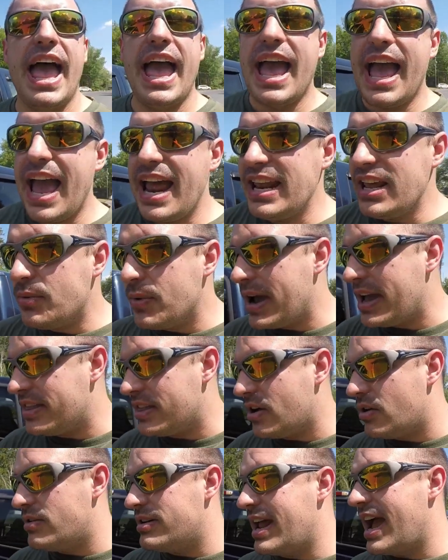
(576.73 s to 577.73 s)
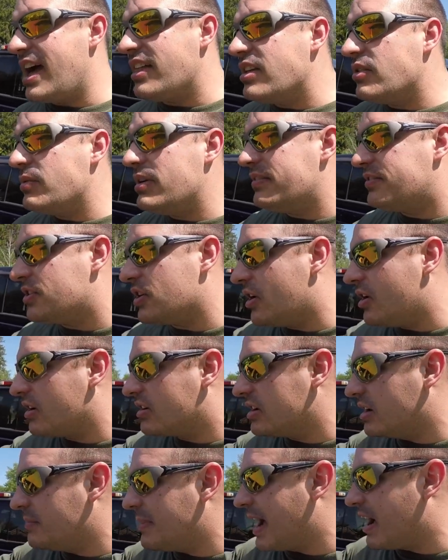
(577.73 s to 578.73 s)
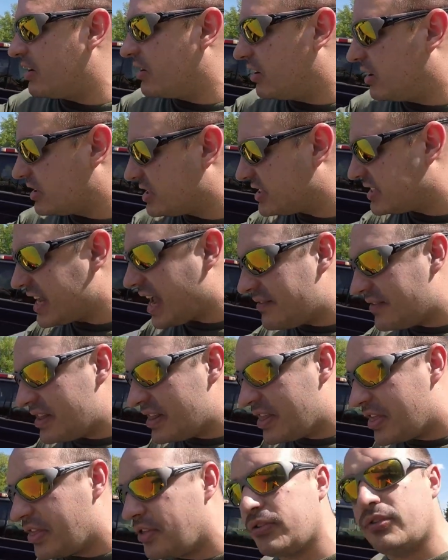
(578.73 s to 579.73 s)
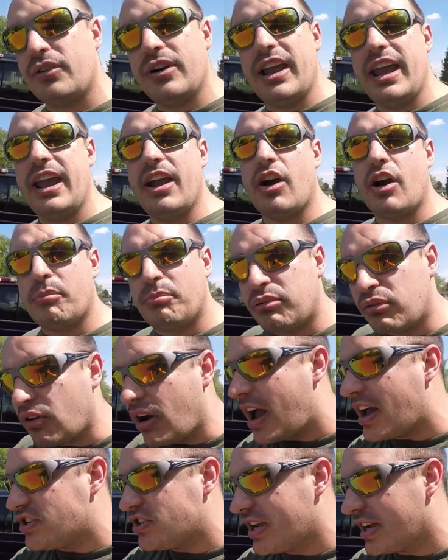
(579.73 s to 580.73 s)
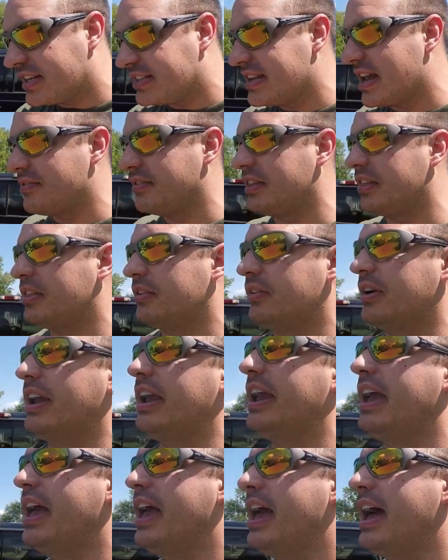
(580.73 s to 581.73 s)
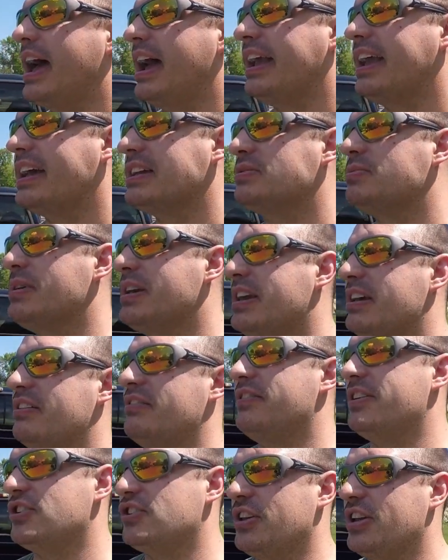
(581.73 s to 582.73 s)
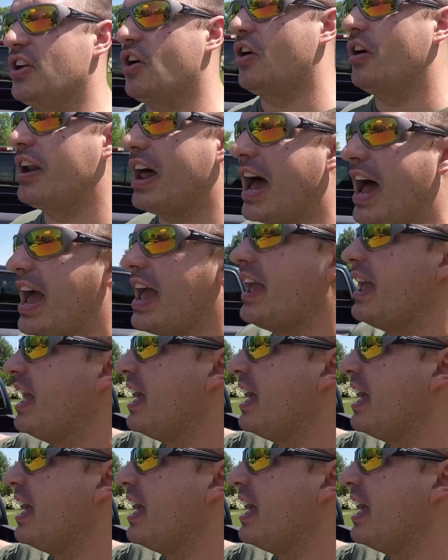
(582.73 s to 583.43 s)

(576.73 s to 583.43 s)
Anyway though, now that we've talked about our 7.3, our Project 7.3, I guess we can officially call it. I